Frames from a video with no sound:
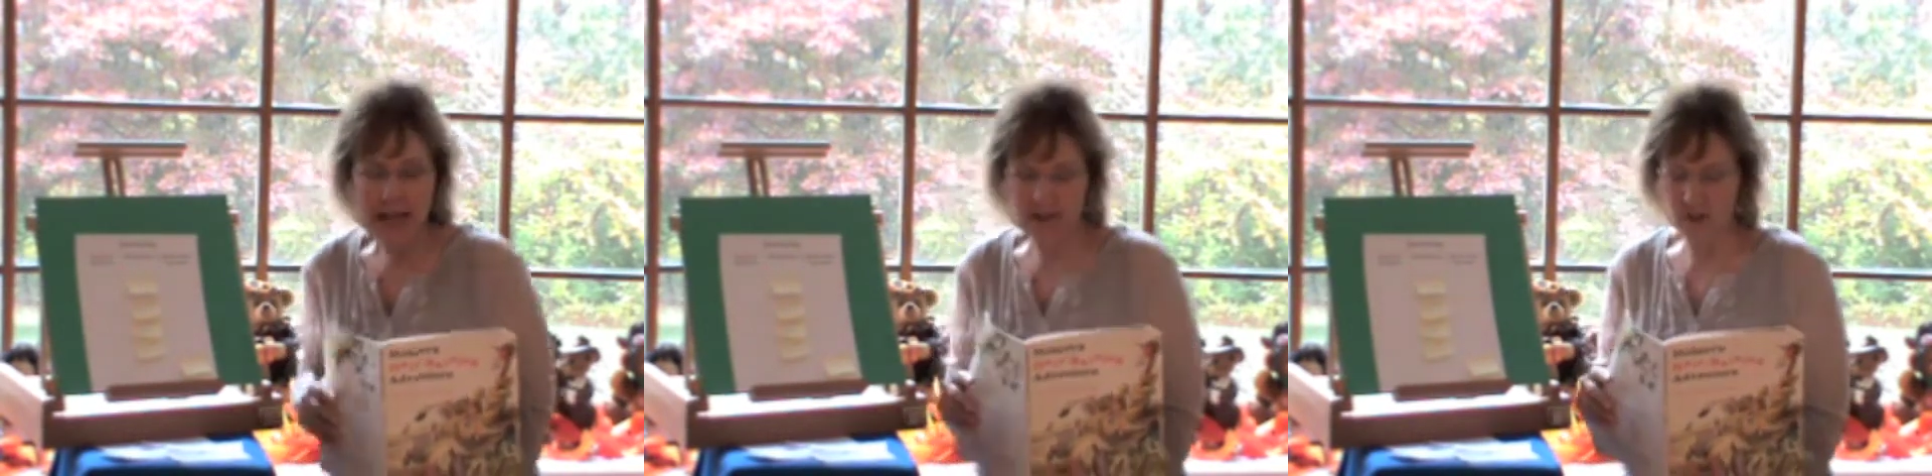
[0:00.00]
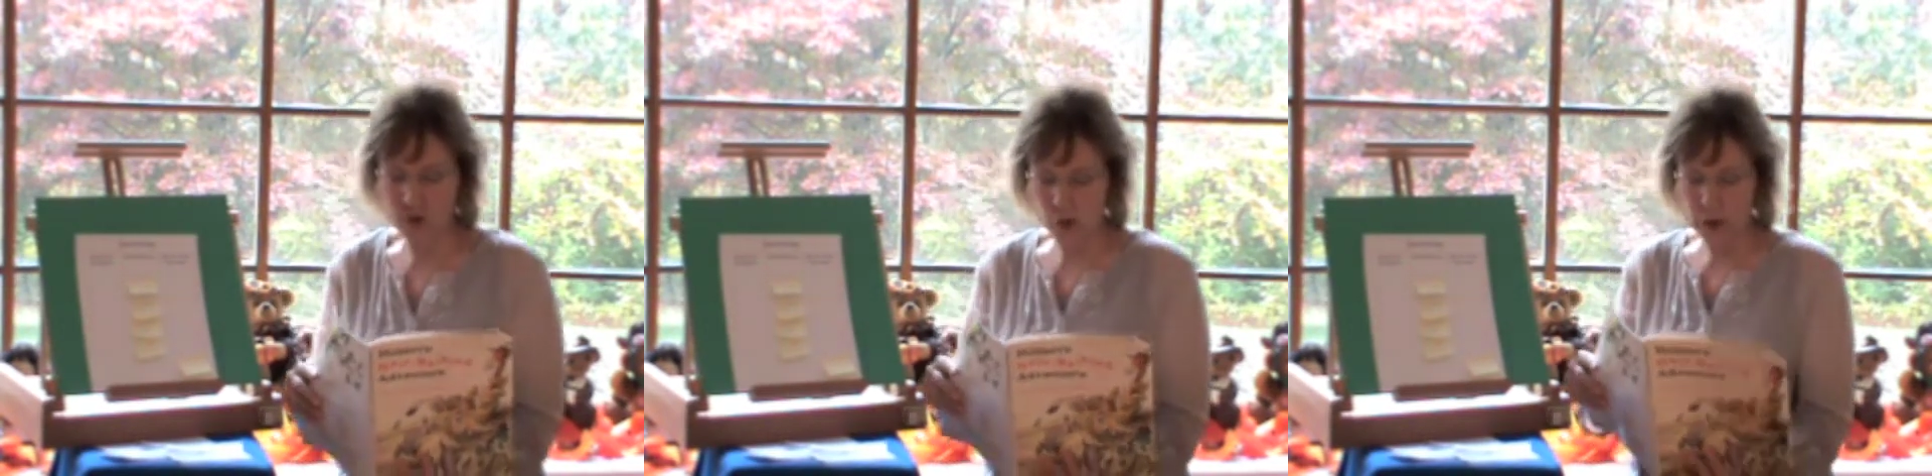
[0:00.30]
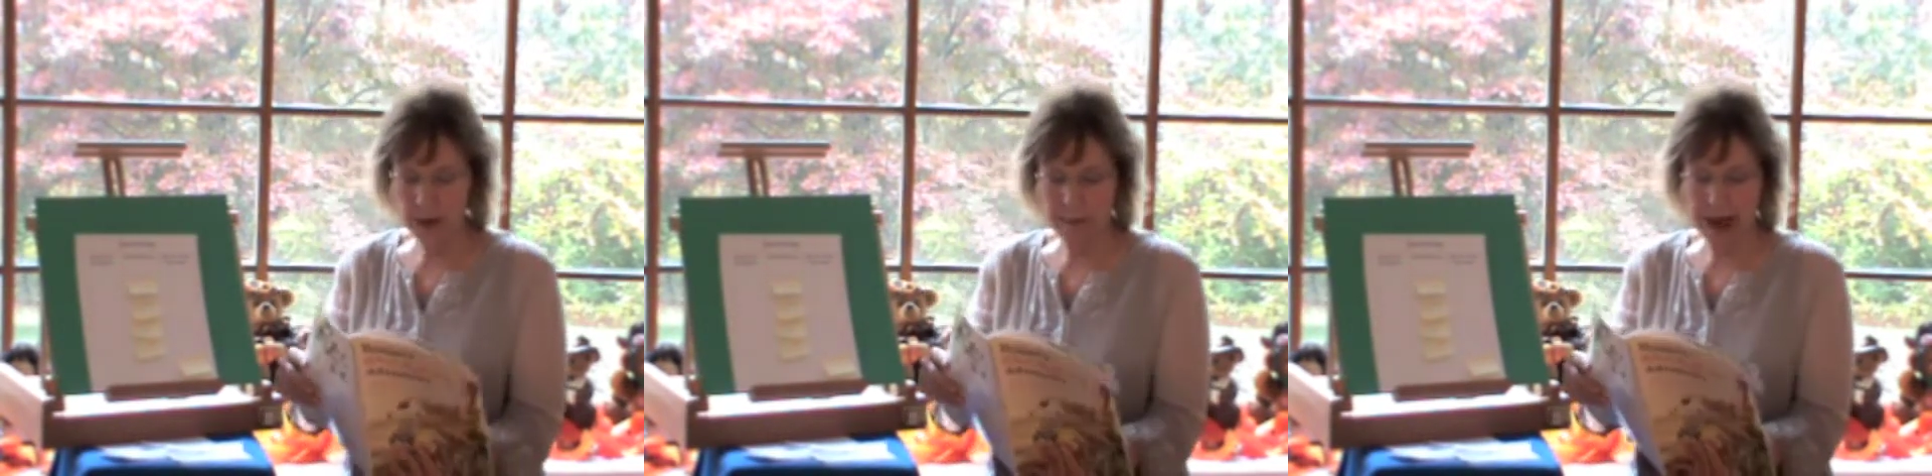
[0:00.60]
It's a
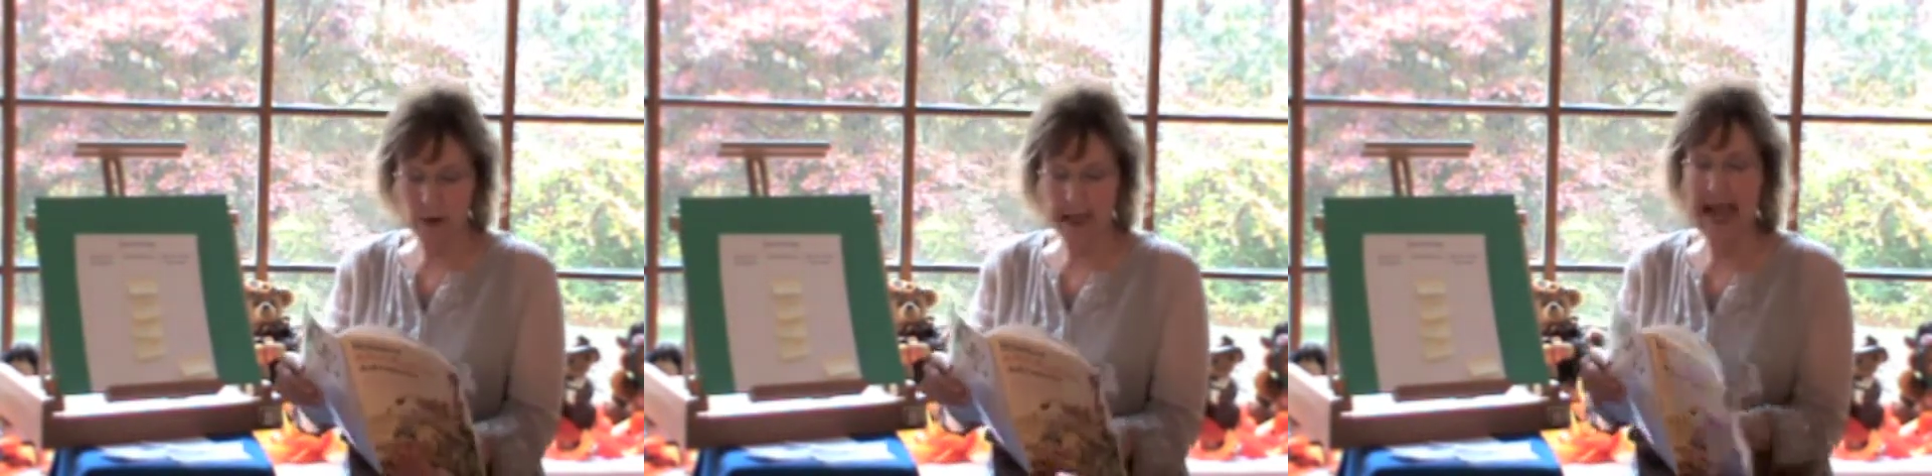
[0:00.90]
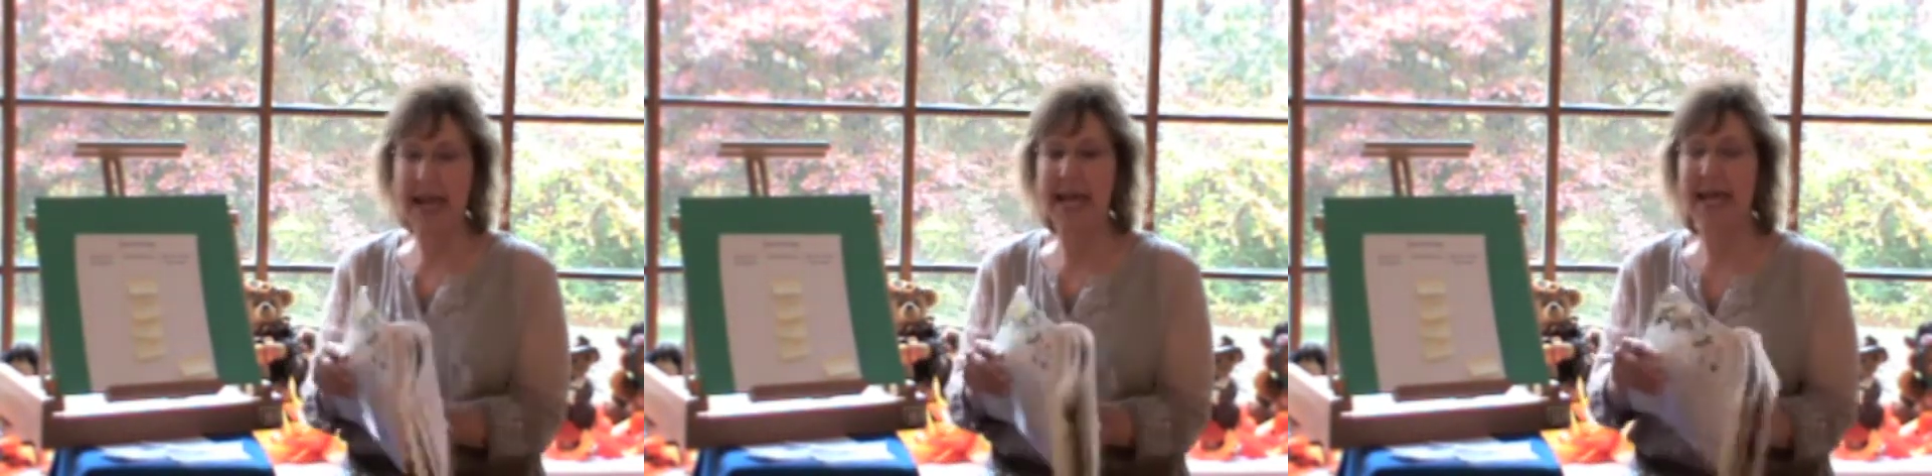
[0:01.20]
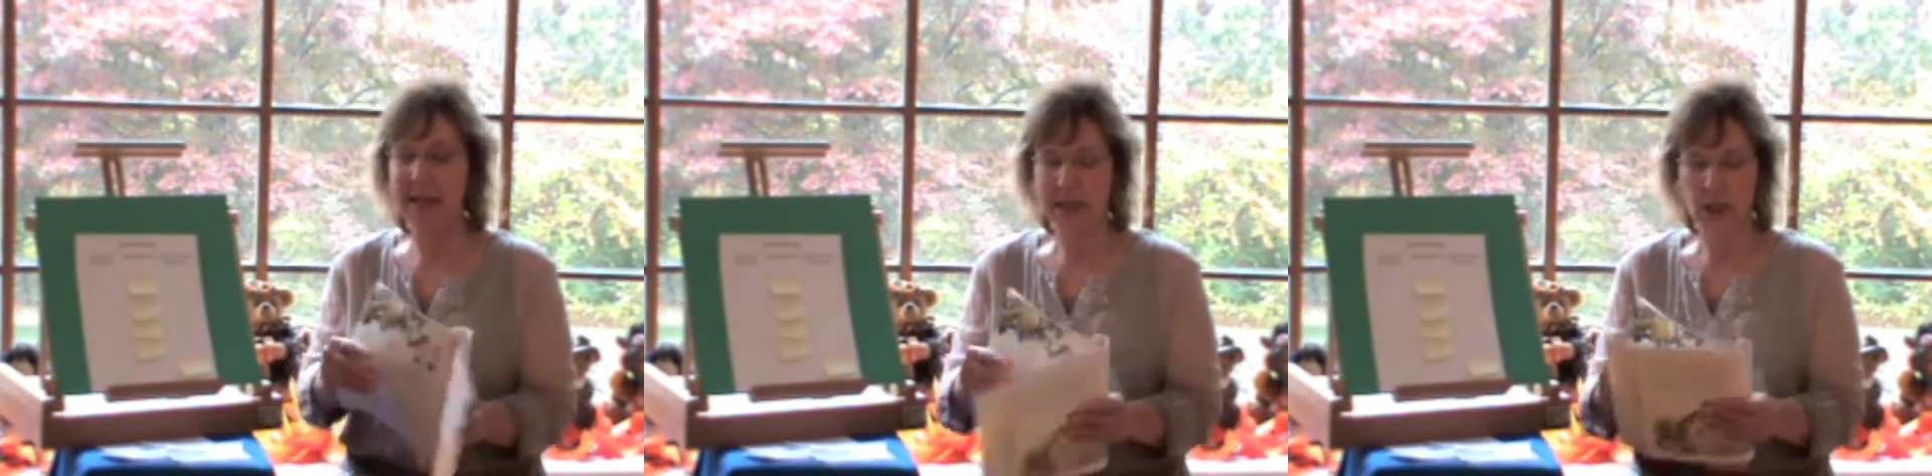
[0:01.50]
story about
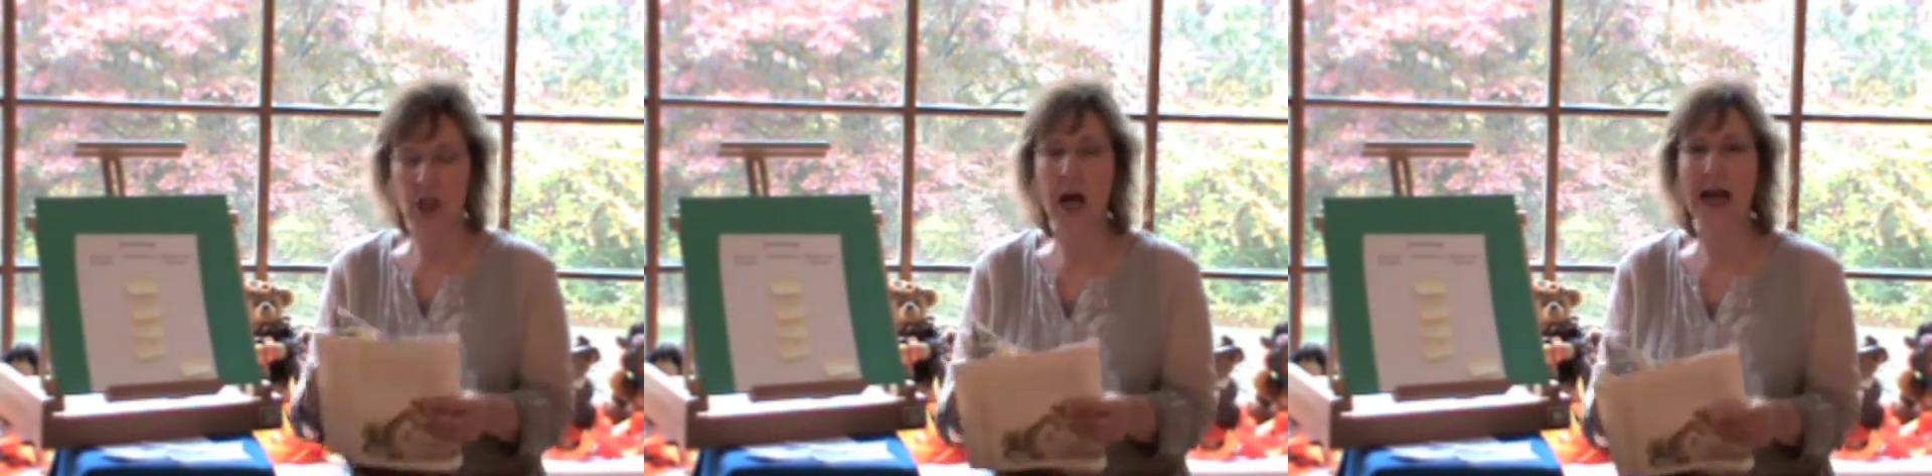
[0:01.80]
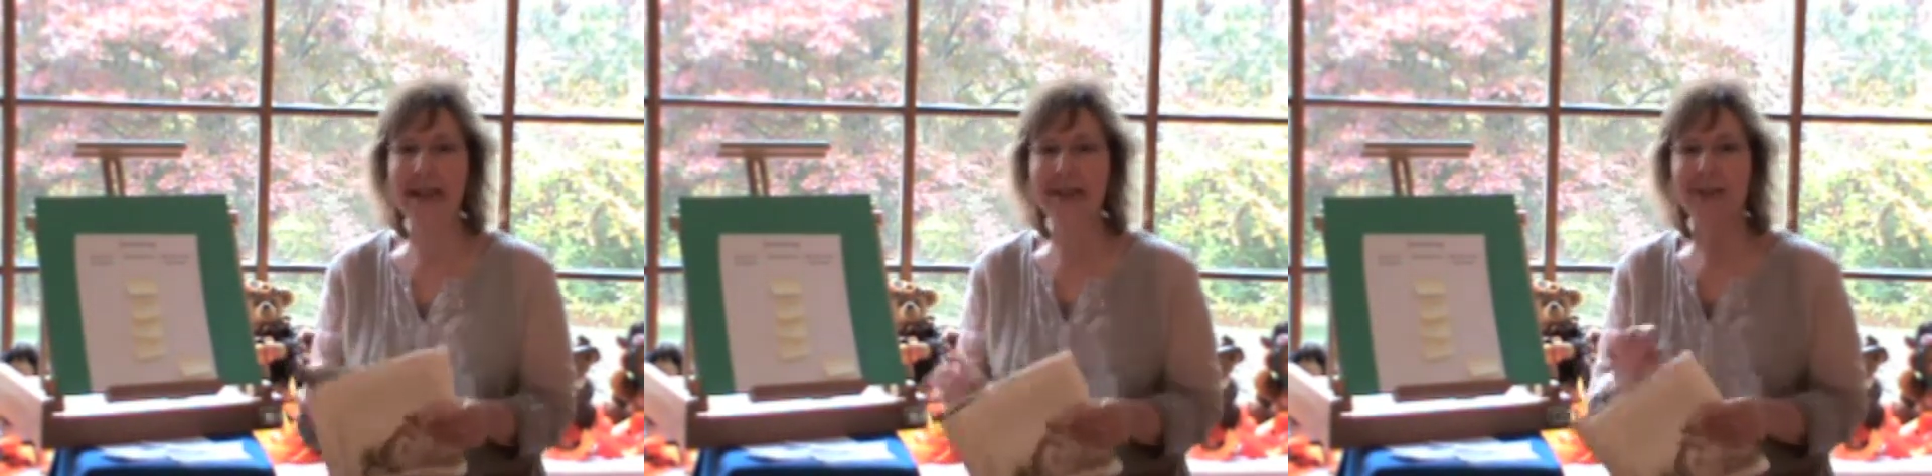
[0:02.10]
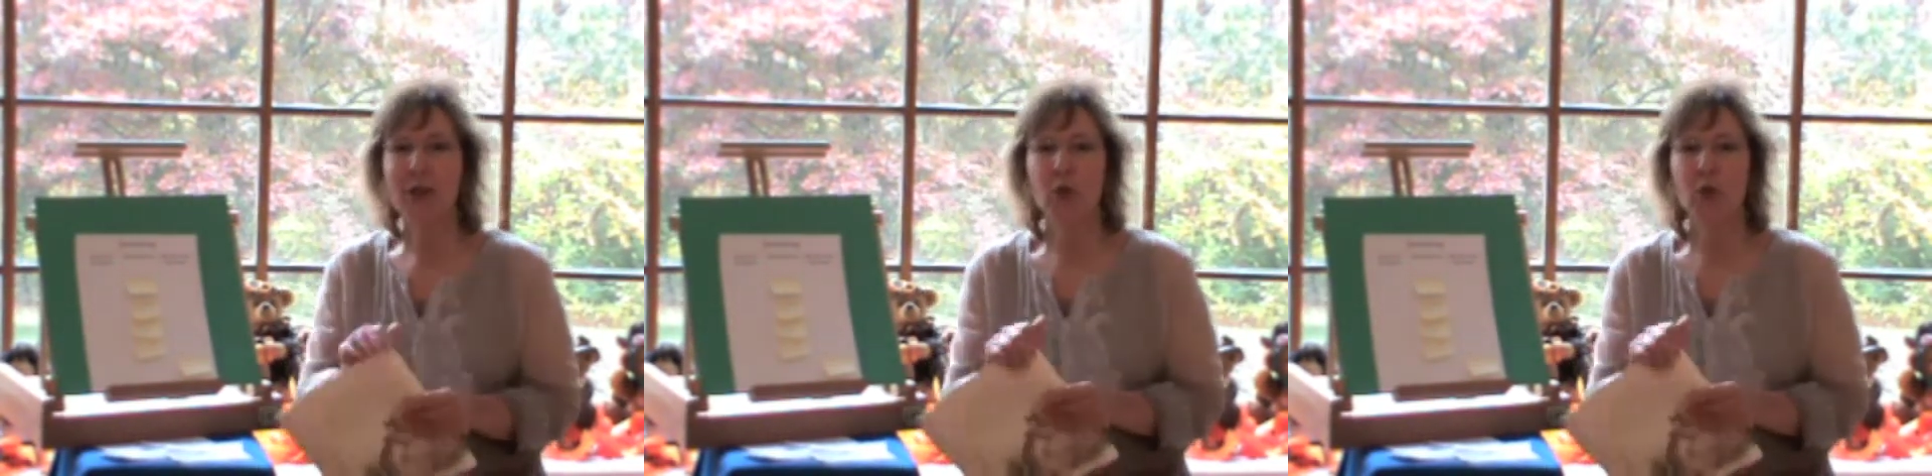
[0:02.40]
a lion